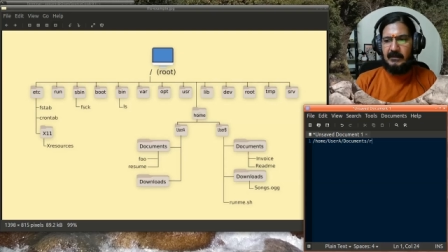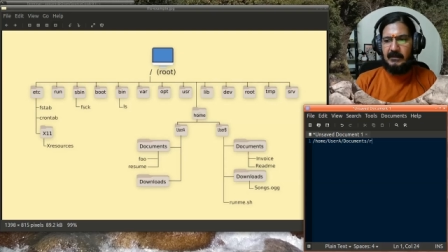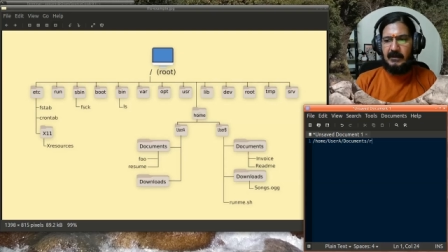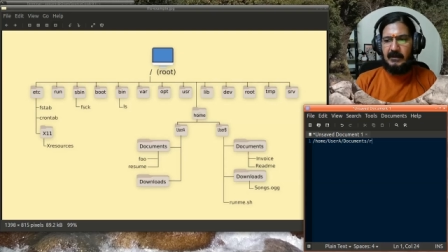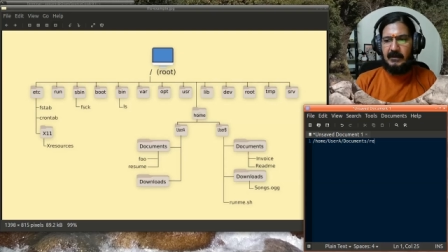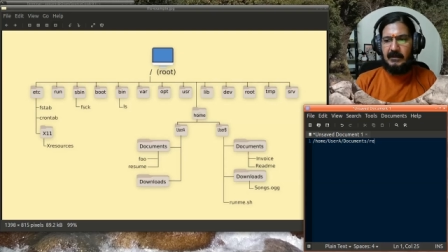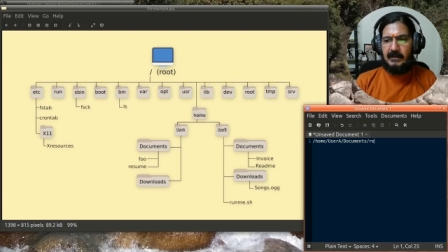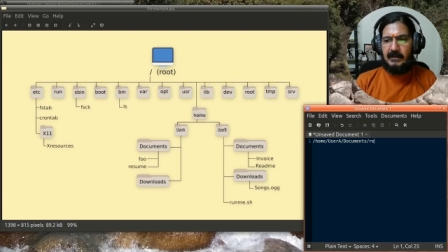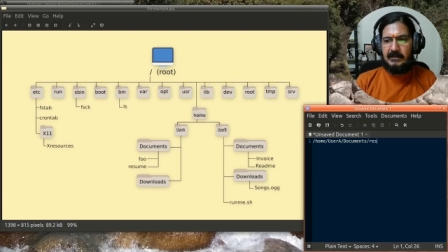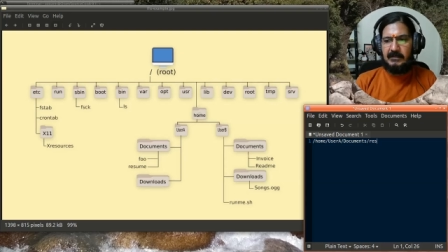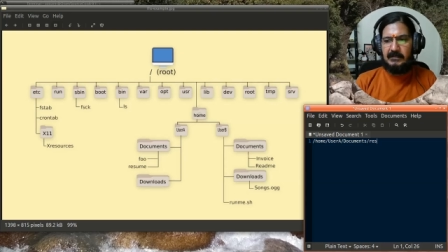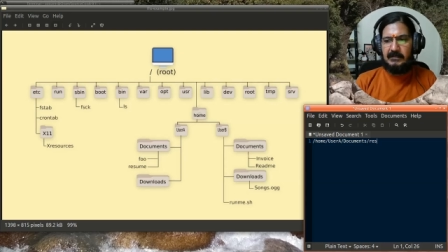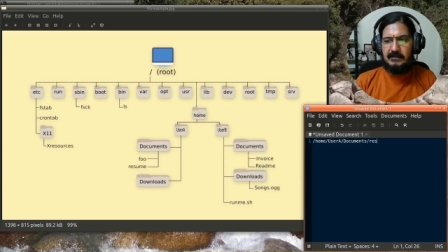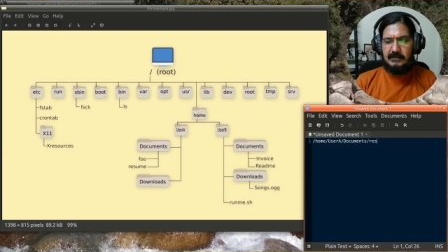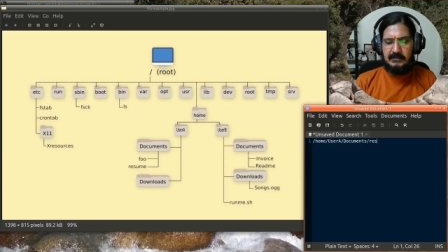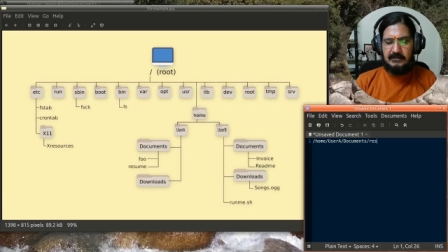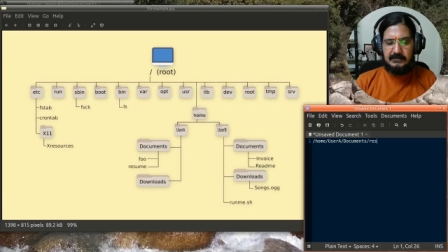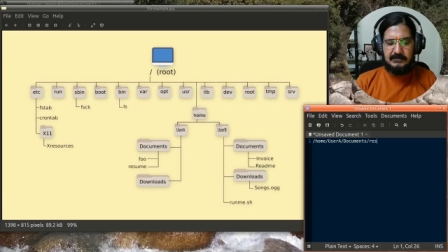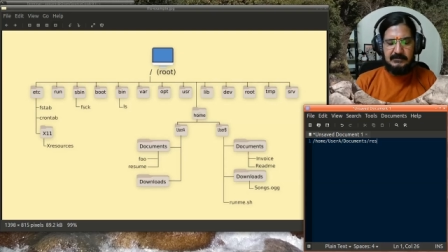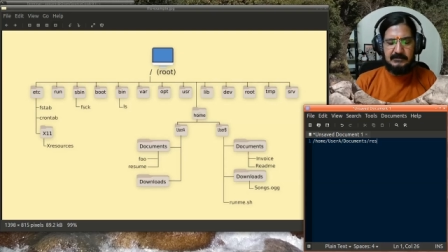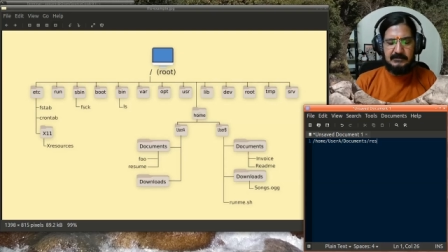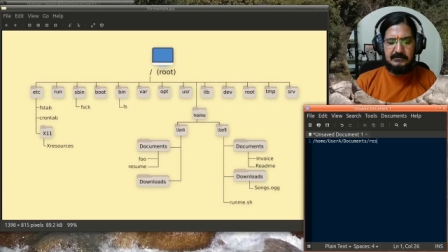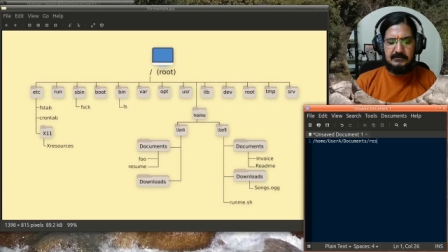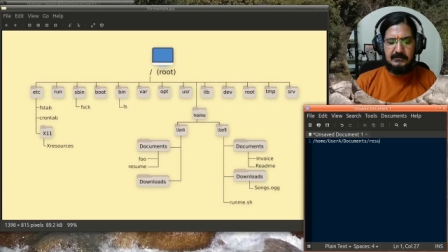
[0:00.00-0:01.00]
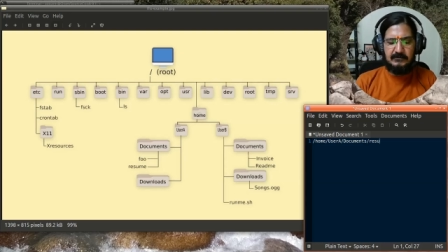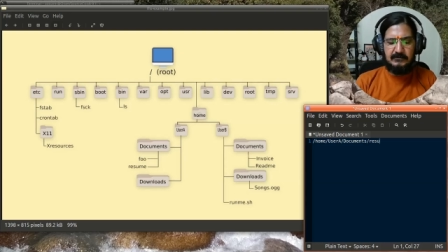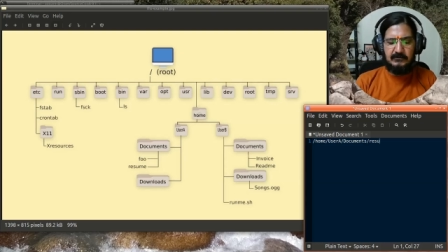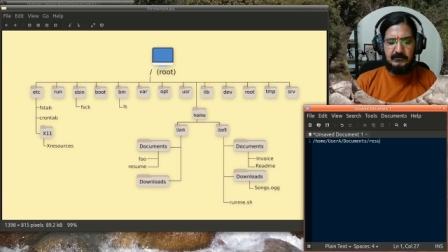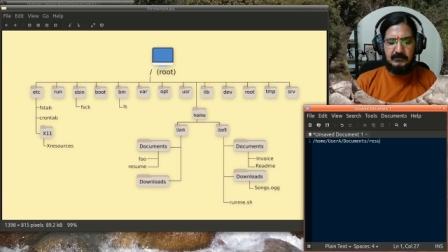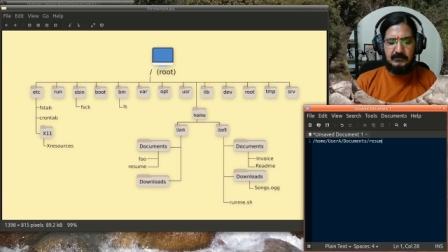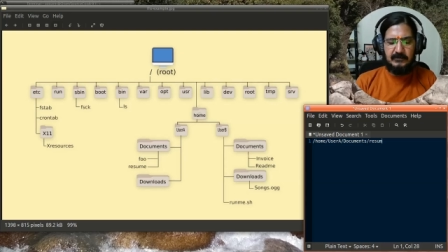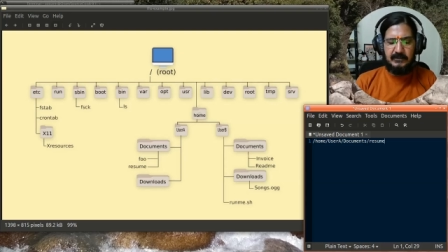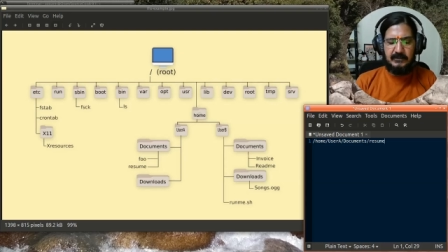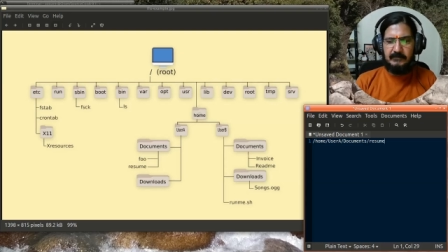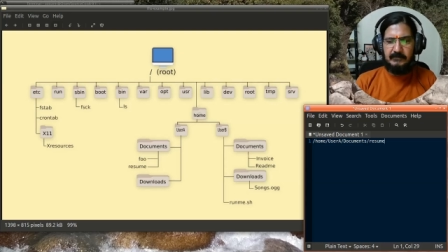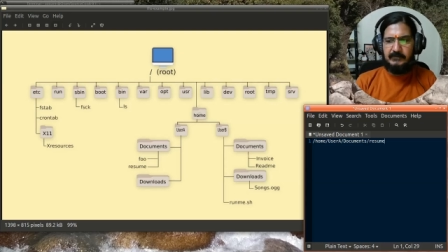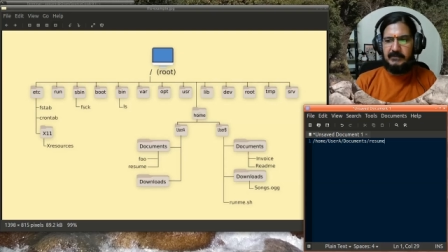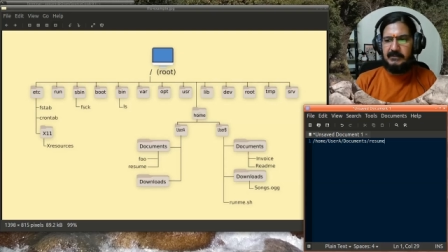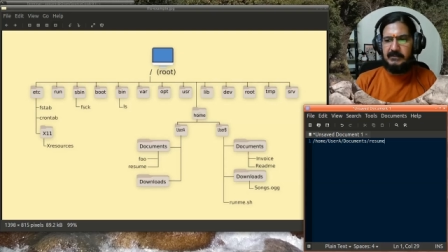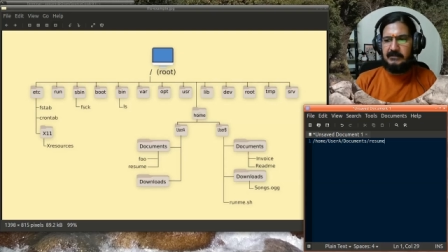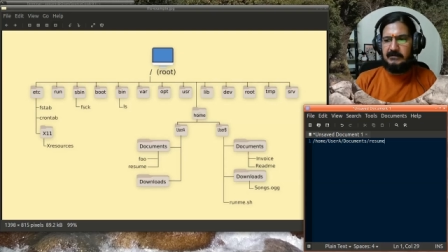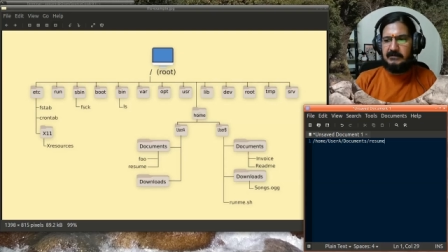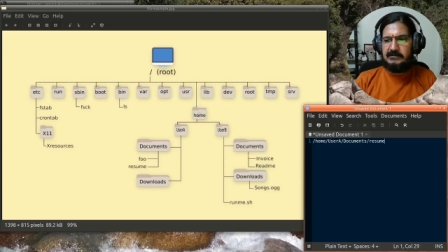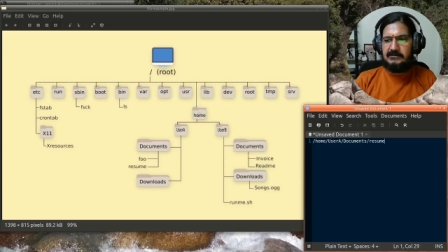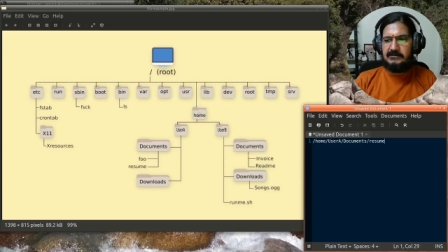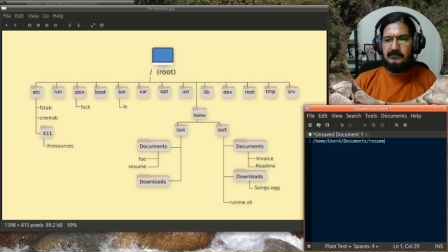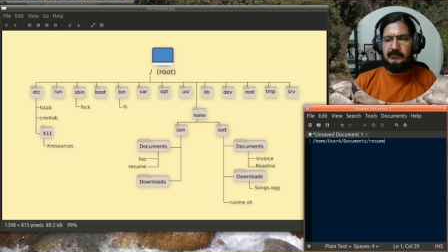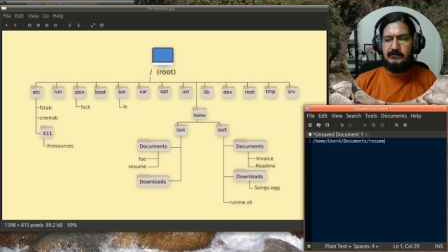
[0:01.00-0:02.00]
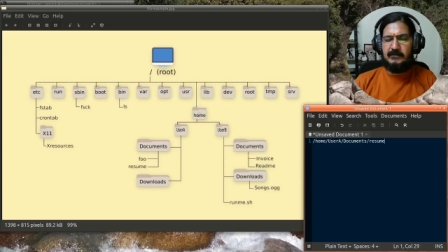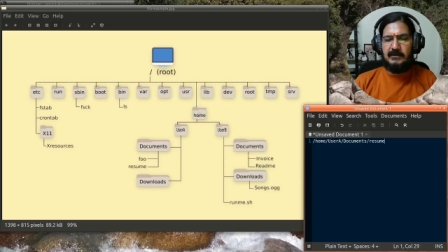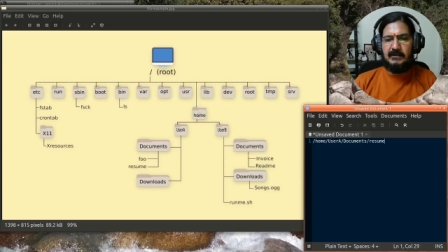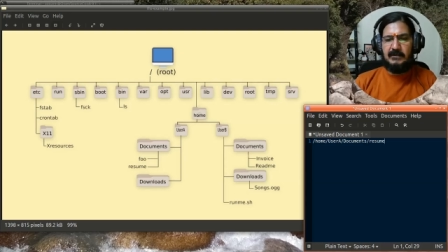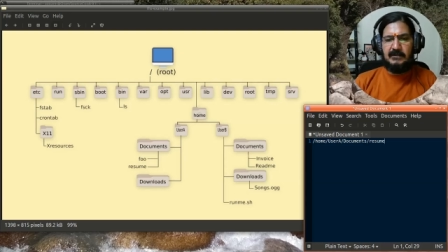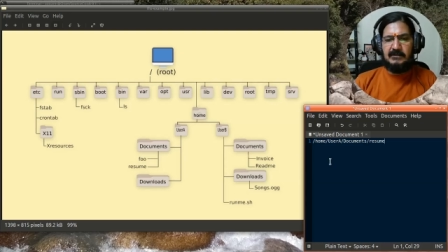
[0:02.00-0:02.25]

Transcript: R E S U M E resume.